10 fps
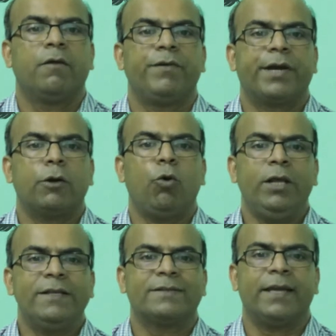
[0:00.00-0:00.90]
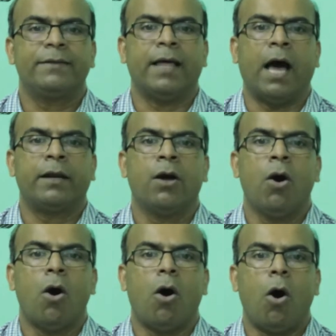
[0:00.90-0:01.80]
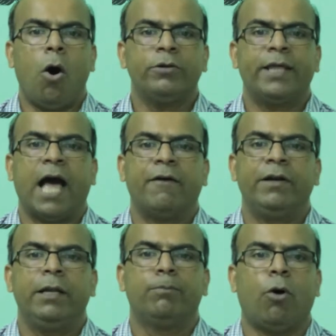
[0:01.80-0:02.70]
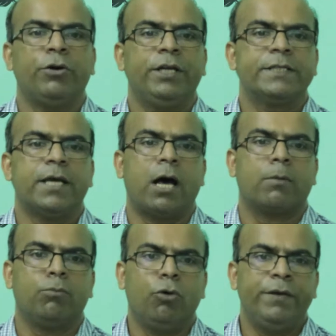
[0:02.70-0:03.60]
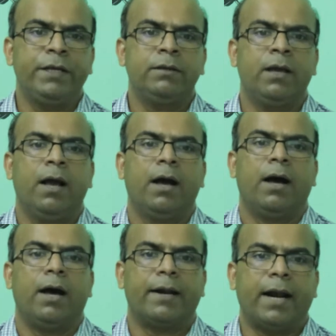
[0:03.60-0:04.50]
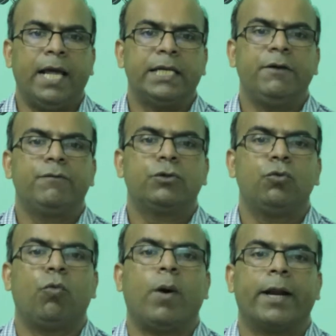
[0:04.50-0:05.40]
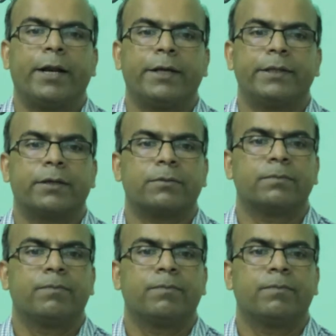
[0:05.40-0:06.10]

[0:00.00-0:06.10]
We can only say that all the heavenly bodies are moving relative to one another.